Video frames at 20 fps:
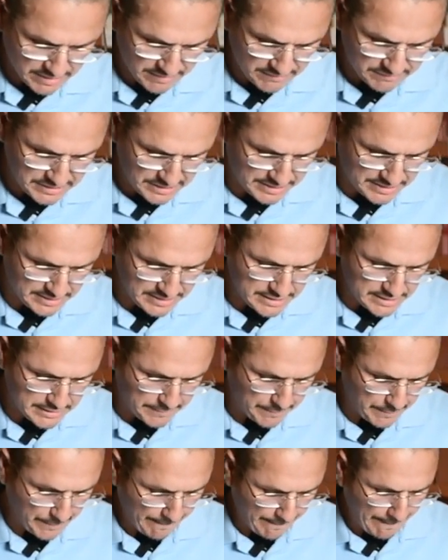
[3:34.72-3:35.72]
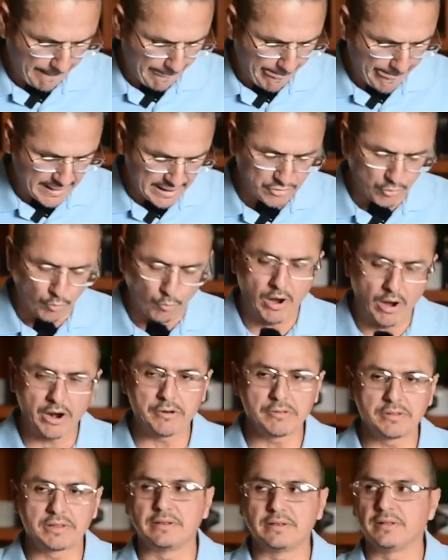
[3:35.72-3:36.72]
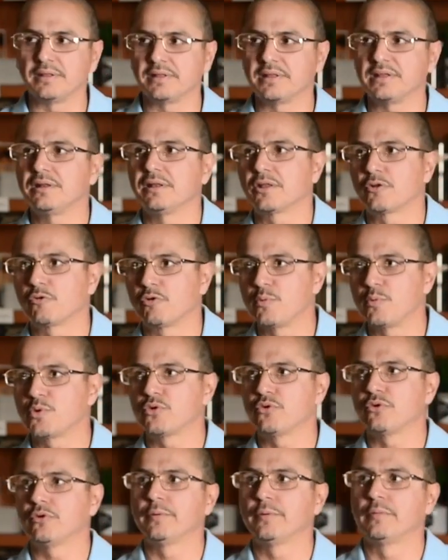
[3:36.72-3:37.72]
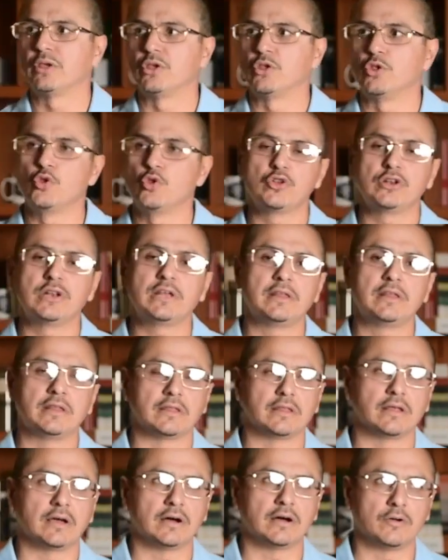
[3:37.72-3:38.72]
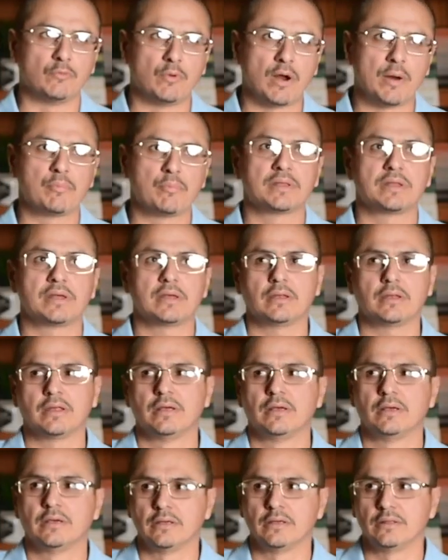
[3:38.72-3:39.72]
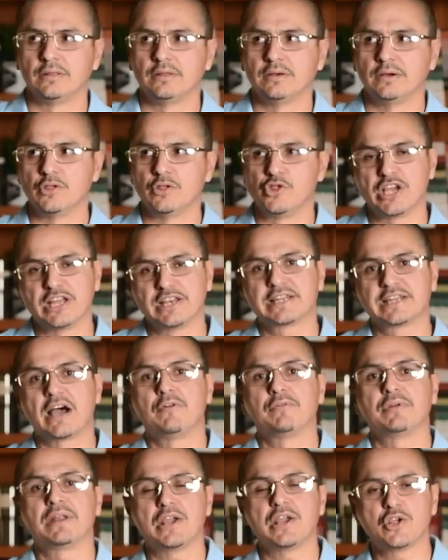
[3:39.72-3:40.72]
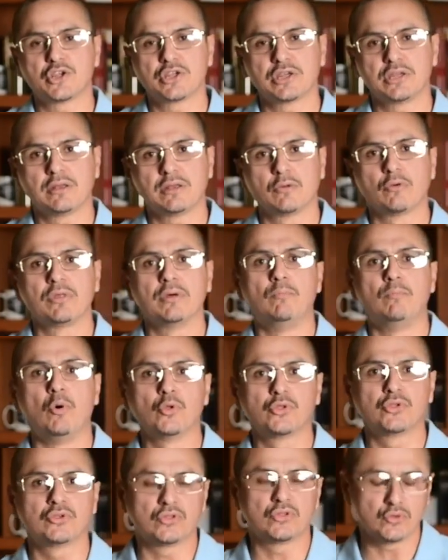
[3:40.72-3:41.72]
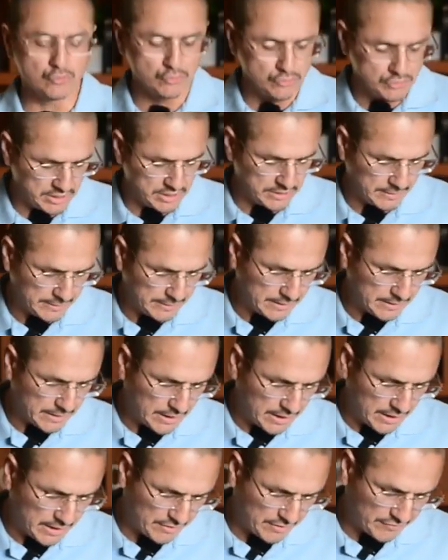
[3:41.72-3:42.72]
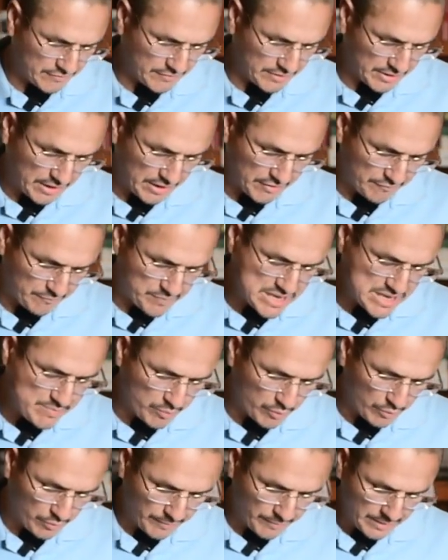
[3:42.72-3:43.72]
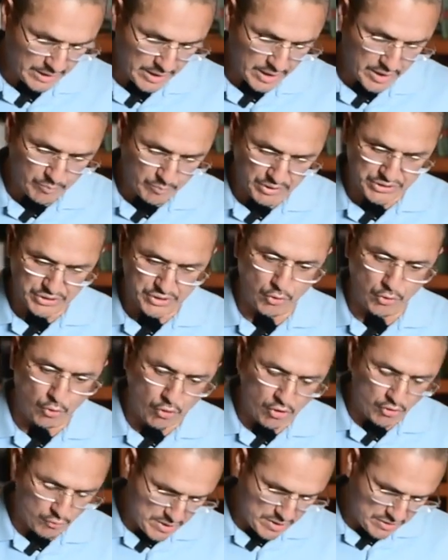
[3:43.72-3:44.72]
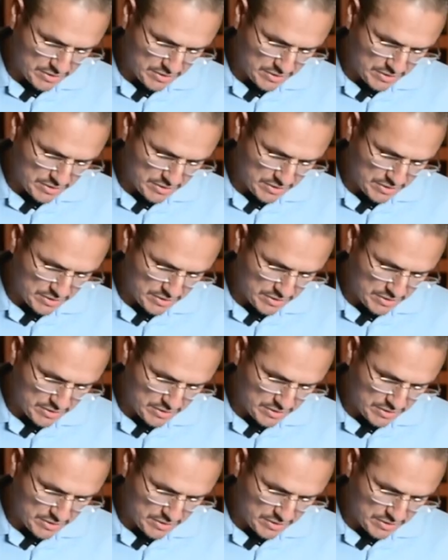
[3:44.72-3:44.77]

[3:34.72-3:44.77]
of the sea." And the waters in the sea in scripture usually represent the Gentile nations or the multitudes of people. But the Lord, we